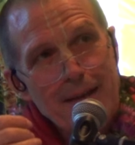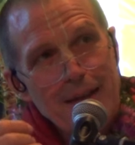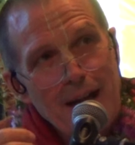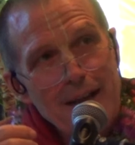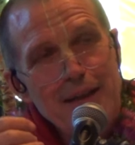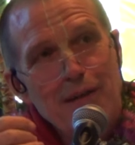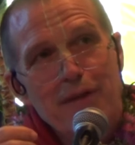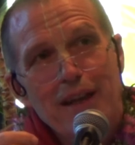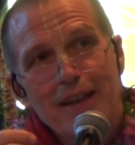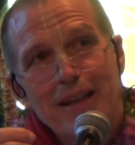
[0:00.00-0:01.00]
The idea of
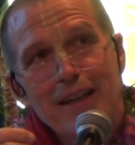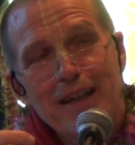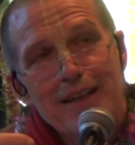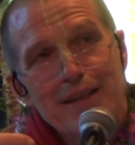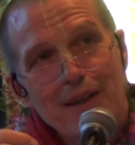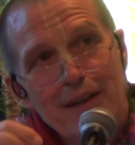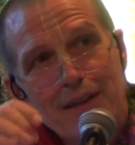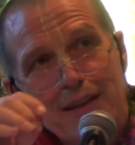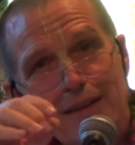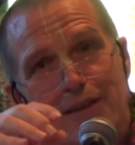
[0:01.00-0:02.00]
Kirtan is not
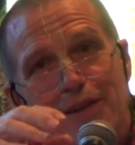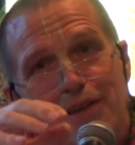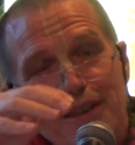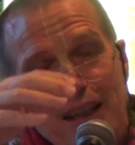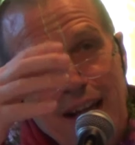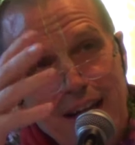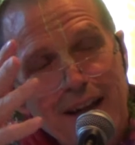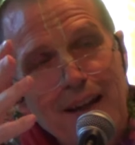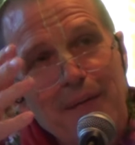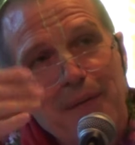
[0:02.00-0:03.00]
just to sing,